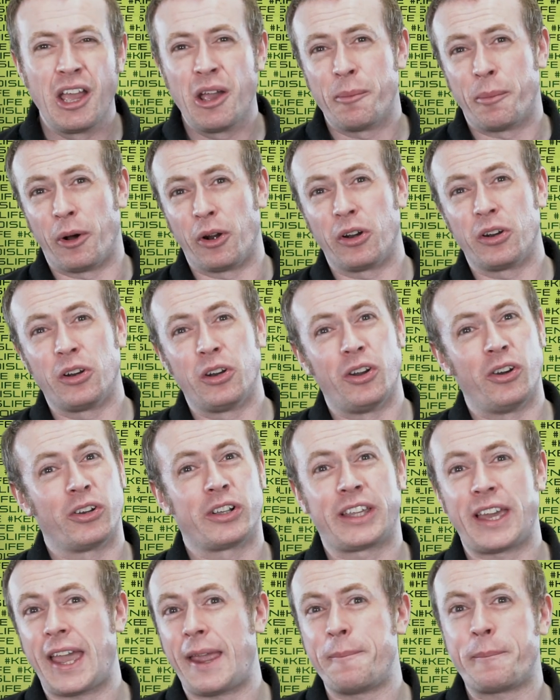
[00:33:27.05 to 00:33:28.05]
But look,
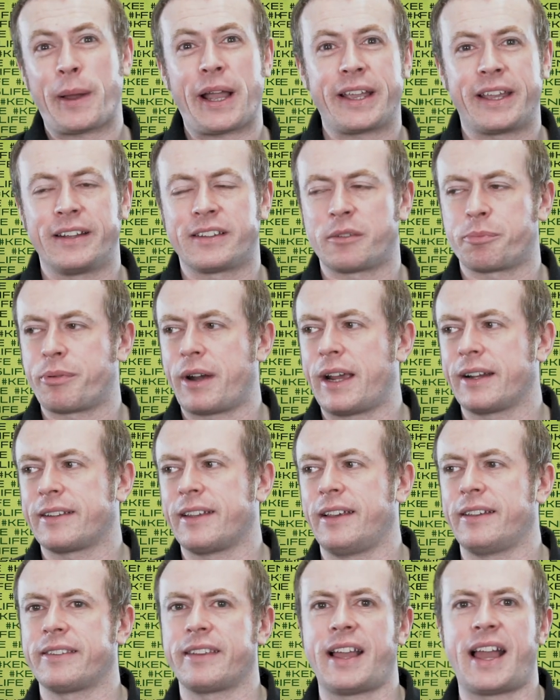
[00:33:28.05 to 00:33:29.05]
getting back into
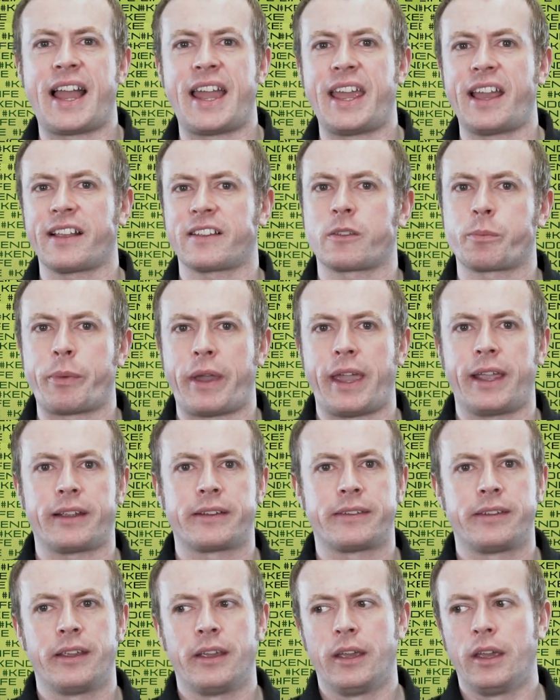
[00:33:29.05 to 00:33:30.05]
practice, I
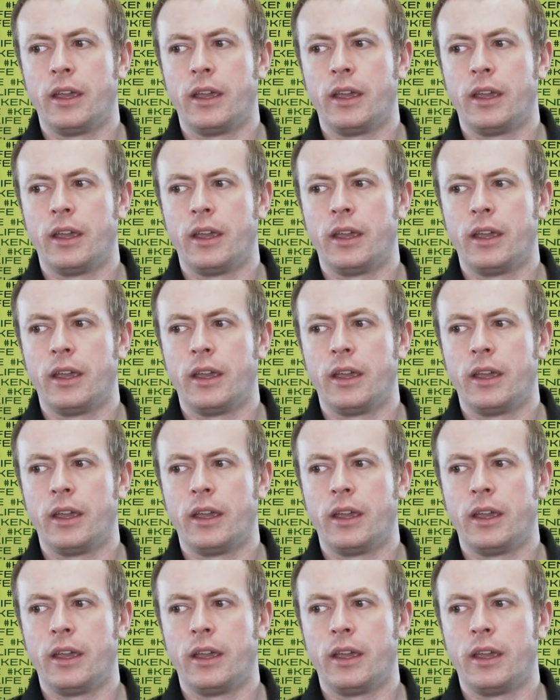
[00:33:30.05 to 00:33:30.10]
expect